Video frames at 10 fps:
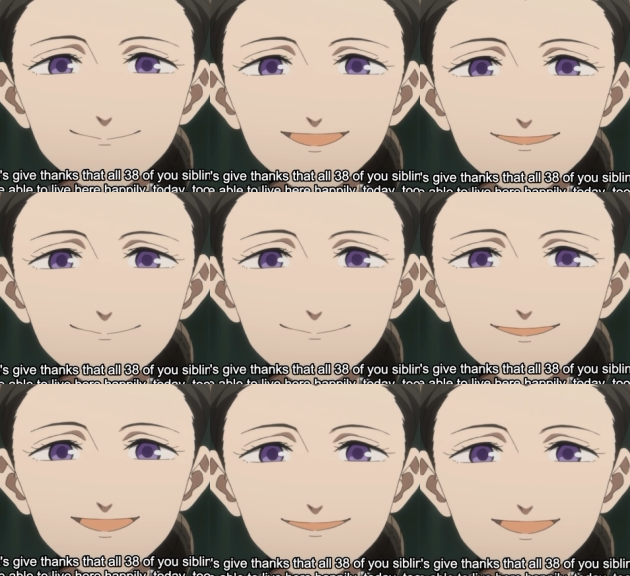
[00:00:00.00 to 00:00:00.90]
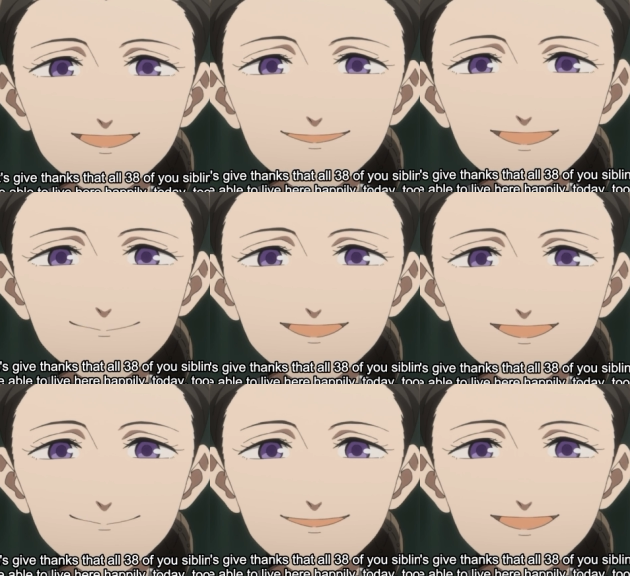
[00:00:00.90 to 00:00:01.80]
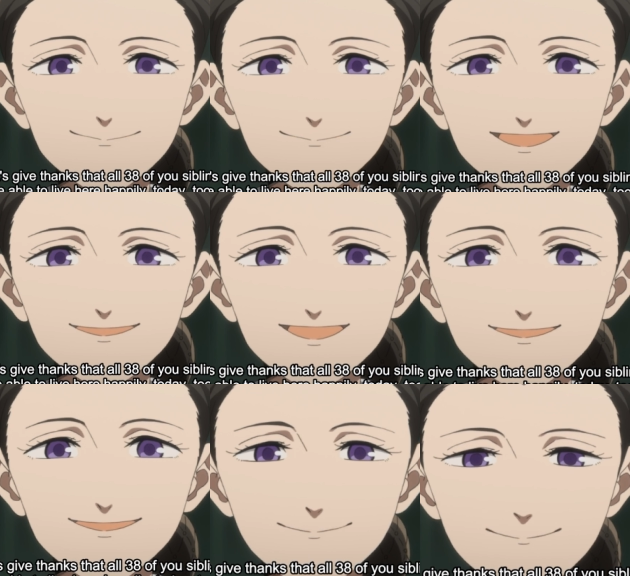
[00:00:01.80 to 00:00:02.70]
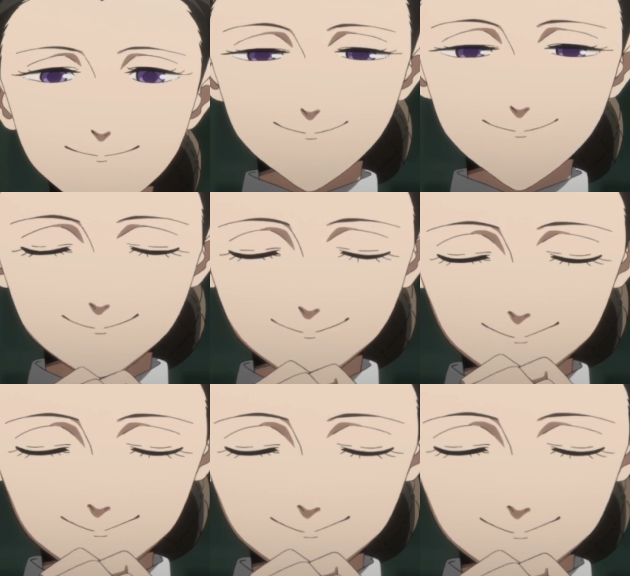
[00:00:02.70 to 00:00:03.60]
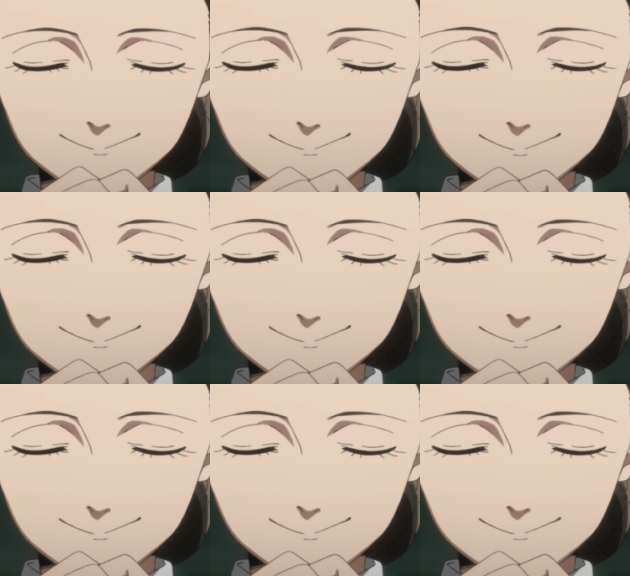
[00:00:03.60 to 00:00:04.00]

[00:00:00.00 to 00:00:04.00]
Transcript: these children's conversion into food or ritual the way people